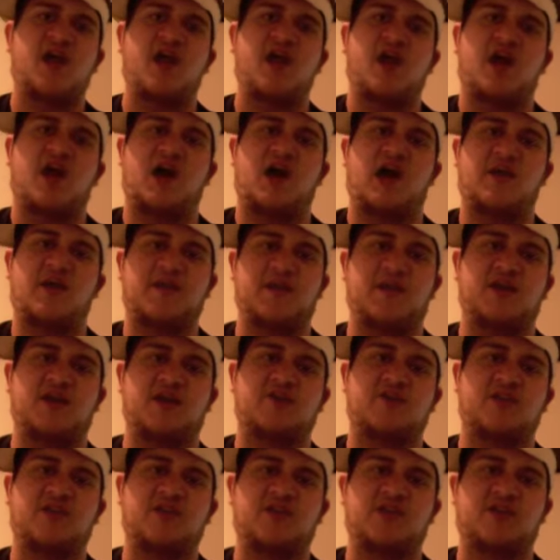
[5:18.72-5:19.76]
I mean,
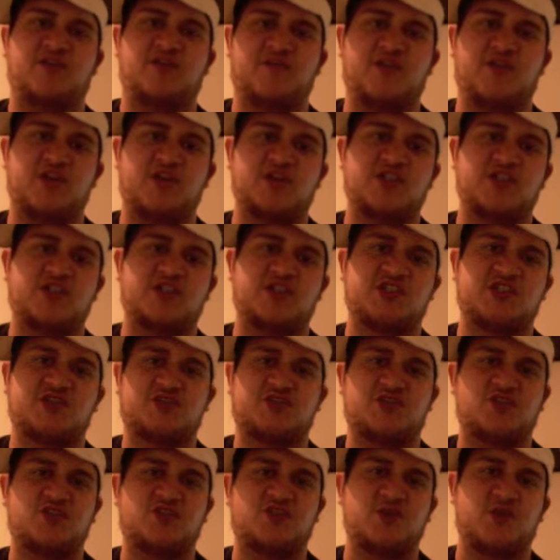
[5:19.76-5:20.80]
within the first
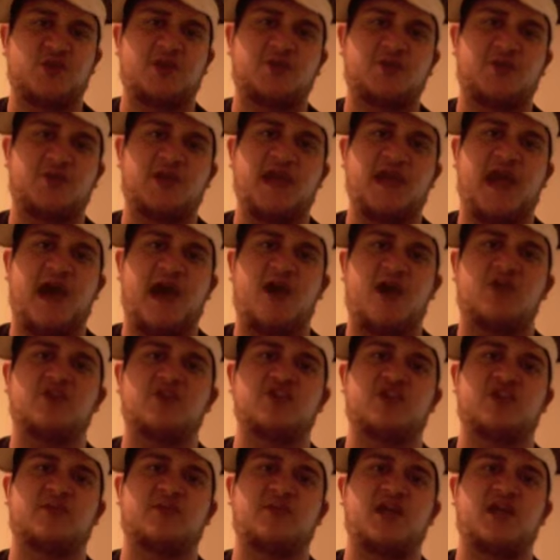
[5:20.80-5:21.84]
two or three
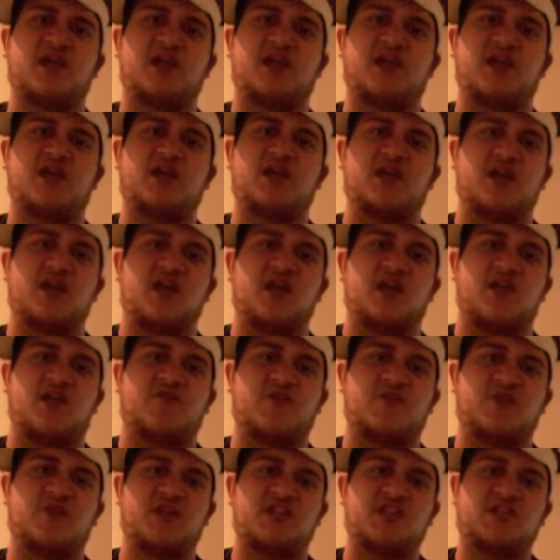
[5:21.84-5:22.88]
hours, I mean, if
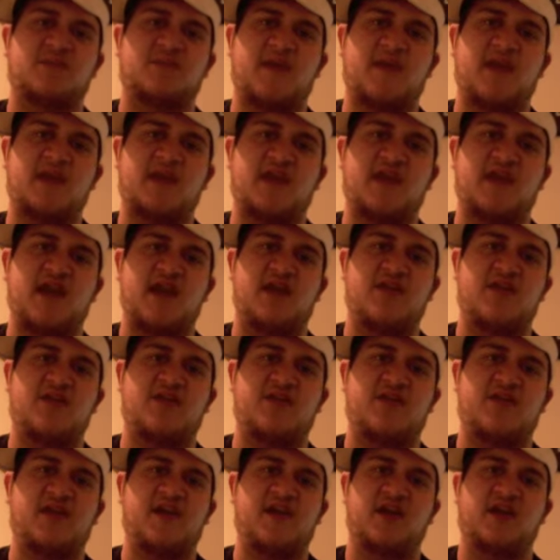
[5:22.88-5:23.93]
you didn't spend
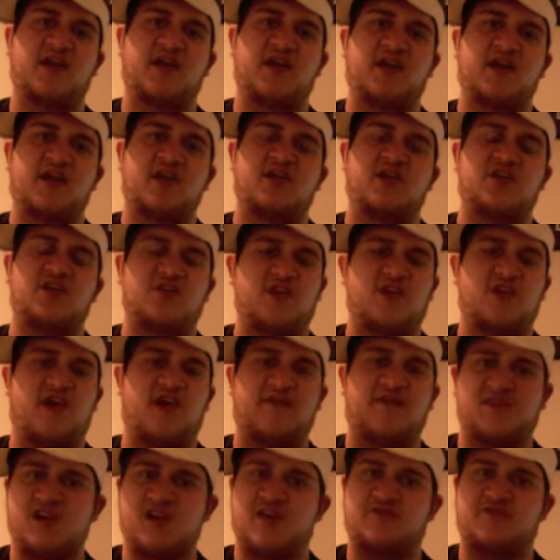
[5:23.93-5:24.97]
anything, you'd have
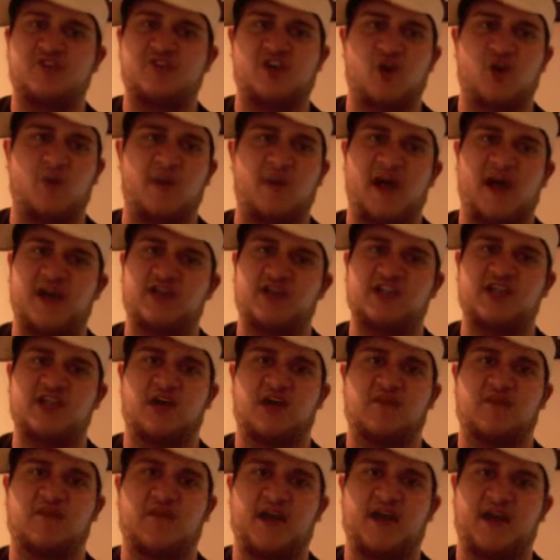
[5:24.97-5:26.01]
enough to go buy
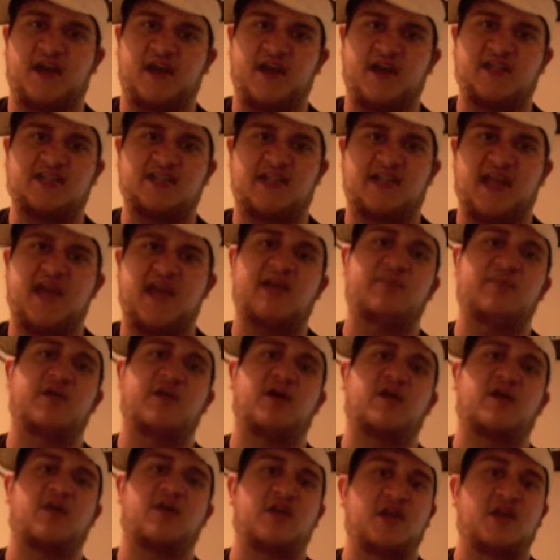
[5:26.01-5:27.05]
yourself like a nice
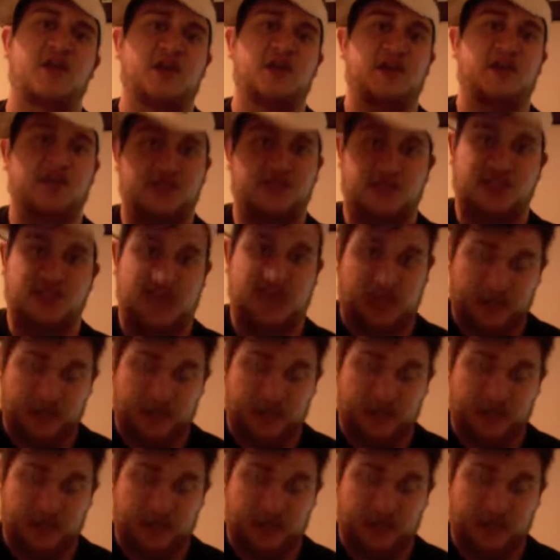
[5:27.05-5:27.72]
Lambo. So,